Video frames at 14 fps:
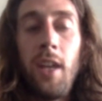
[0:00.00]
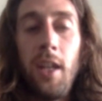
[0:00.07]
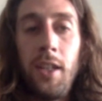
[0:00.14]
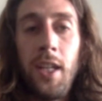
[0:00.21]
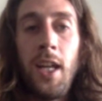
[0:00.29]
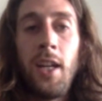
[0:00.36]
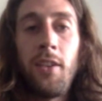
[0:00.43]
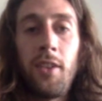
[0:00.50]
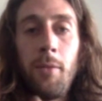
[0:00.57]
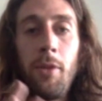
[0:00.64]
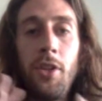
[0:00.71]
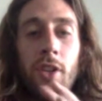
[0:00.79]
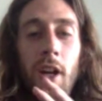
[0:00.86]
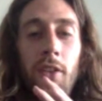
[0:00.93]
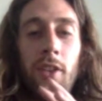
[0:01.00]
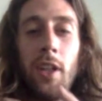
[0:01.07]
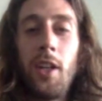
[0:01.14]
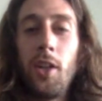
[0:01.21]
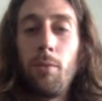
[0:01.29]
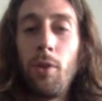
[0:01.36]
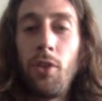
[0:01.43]
takes some adjusting,
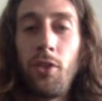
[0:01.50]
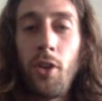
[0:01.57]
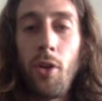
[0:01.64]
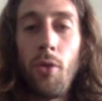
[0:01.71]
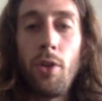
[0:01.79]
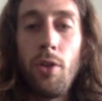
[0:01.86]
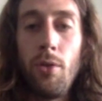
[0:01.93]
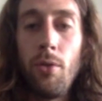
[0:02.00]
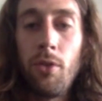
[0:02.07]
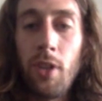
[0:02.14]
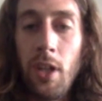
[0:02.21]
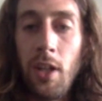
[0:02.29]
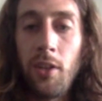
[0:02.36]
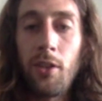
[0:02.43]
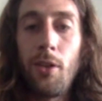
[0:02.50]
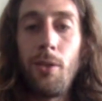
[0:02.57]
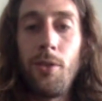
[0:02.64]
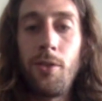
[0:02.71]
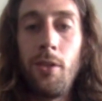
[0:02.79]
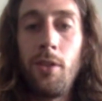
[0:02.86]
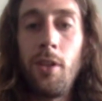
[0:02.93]
because we're so used in this
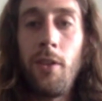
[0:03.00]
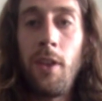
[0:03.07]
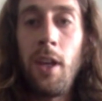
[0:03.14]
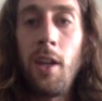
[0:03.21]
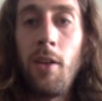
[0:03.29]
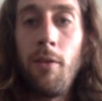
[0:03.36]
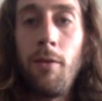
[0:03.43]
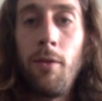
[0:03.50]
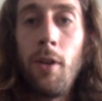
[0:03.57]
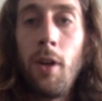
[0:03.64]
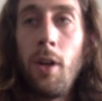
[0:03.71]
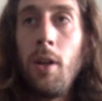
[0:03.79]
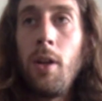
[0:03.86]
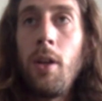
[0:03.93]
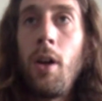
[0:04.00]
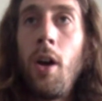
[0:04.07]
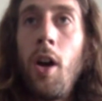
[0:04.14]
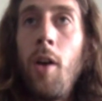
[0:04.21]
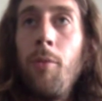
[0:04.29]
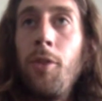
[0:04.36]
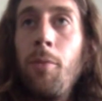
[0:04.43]
culture to think of
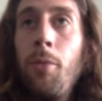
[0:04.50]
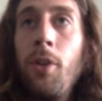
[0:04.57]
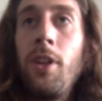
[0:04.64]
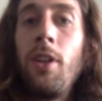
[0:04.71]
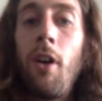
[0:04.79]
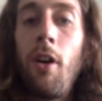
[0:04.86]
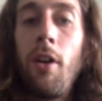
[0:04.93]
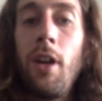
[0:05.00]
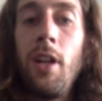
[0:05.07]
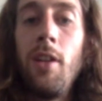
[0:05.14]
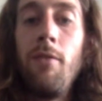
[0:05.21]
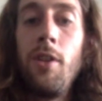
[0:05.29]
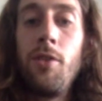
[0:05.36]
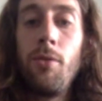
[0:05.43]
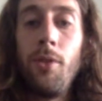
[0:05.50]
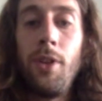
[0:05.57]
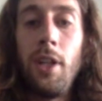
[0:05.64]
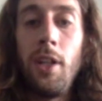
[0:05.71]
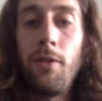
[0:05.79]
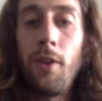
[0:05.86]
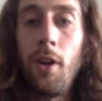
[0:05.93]
to put our individual
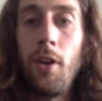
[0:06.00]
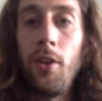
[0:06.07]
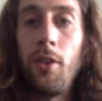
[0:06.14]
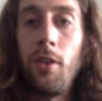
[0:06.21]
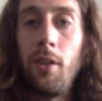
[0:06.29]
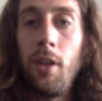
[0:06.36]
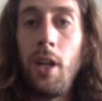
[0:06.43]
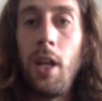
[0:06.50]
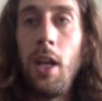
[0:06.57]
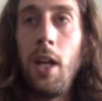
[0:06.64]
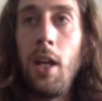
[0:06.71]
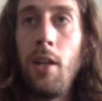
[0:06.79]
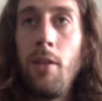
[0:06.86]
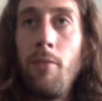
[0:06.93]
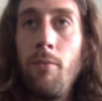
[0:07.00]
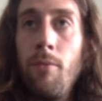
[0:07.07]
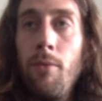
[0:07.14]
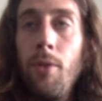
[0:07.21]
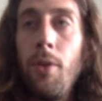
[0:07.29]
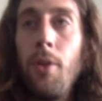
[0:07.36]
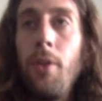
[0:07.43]
needs first and
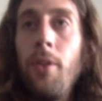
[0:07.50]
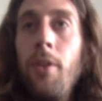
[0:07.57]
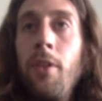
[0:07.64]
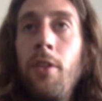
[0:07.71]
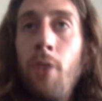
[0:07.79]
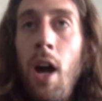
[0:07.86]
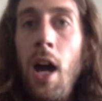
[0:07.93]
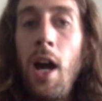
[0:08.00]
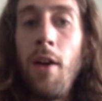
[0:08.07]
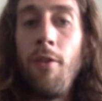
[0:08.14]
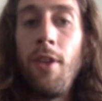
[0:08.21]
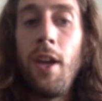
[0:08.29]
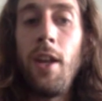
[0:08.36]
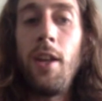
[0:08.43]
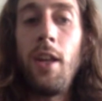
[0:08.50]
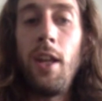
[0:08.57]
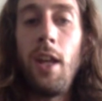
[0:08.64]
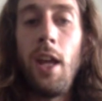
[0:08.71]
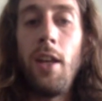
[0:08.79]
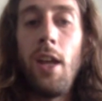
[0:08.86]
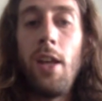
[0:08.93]
to strive, that
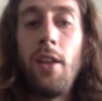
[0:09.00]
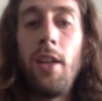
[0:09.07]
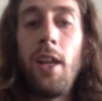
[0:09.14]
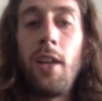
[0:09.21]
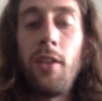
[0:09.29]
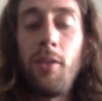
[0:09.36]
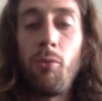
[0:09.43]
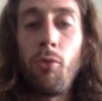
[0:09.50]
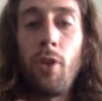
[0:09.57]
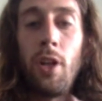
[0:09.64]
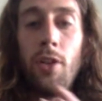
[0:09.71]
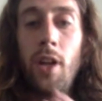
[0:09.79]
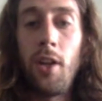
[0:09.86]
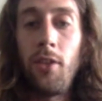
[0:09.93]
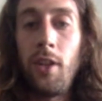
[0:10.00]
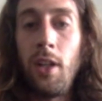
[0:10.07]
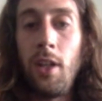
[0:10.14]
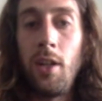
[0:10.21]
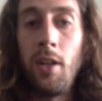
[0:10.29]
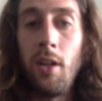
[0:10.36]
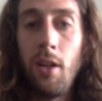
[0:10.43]
it takes some
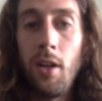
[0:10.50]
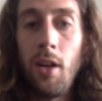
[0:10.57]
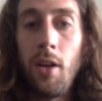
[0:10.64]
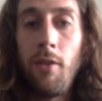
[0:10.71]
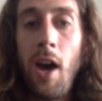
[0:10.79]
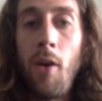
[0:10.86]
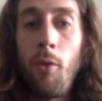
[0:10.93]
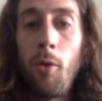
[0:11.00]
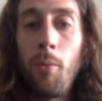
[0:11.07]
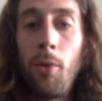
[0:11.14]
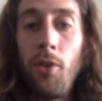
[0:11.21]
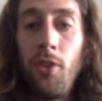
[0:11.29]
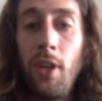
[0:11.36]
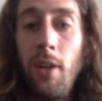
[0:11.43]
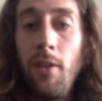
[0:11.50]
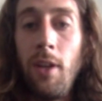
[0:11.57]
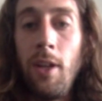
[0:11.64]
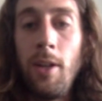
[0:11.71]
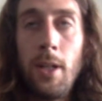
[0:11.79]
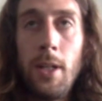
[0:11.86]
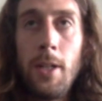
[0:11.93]
readjusting of how we're
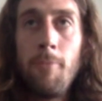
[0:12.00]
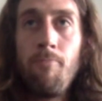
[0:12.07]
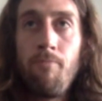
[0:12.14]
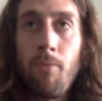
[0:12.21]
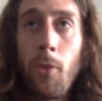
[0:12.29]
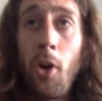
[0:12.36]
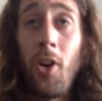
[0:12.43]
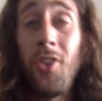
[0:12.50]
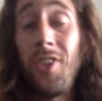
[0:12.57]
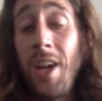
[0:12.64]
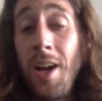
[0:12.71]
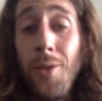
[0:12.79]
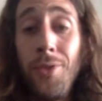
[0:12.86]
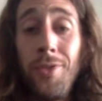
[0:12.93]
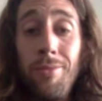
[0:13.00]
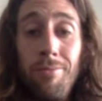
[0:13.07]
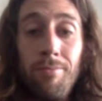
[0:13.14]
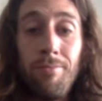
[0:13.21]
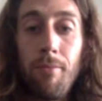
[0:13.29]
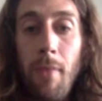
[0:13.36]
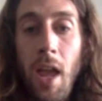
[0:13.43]
perceiving ourselves
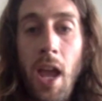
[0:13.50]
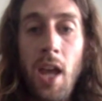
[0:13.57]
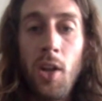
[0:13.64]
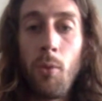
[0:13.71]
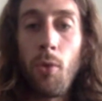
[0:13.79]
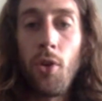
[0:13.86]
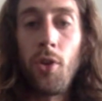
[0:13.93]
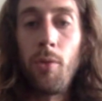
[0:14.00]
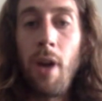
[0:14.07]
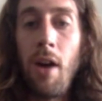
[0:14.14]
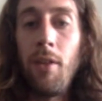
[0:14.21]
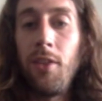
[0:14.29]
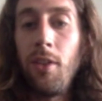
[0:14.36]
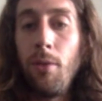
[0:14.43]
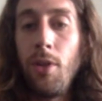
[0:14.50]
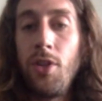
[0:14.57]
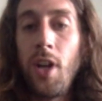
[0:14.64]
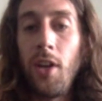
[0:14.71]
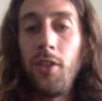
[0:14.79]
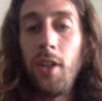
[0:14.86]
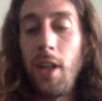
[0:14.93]
and the world around us to
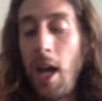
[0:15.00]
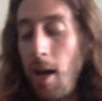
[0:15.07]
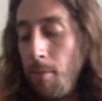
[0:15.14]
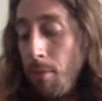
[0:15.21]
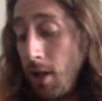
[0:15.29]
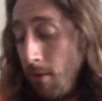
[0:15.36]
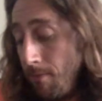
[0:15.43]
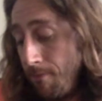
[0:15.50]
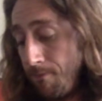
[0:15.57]
adjust to that. But